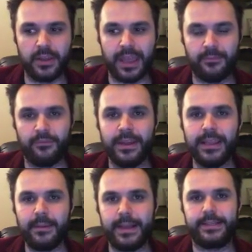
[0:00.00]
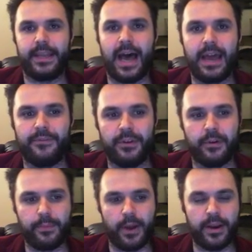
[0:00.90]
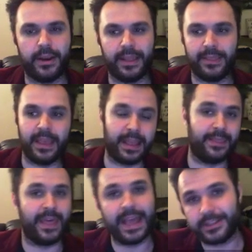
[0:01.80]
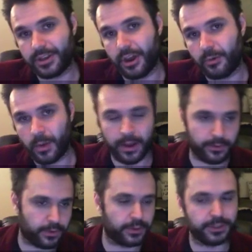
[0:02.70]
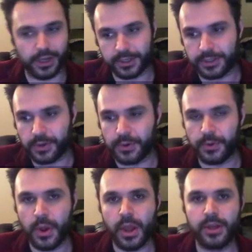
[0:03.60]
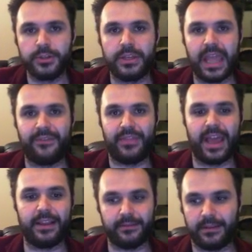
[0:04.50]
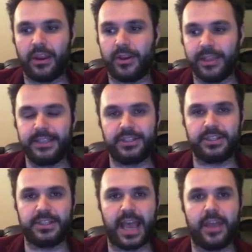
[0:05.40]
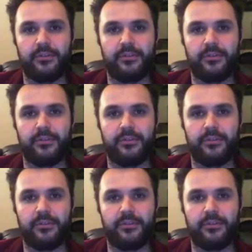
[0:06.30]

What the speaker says: it really makes it hard for your opponent in their turn 1 or turn 2 if they, let's just say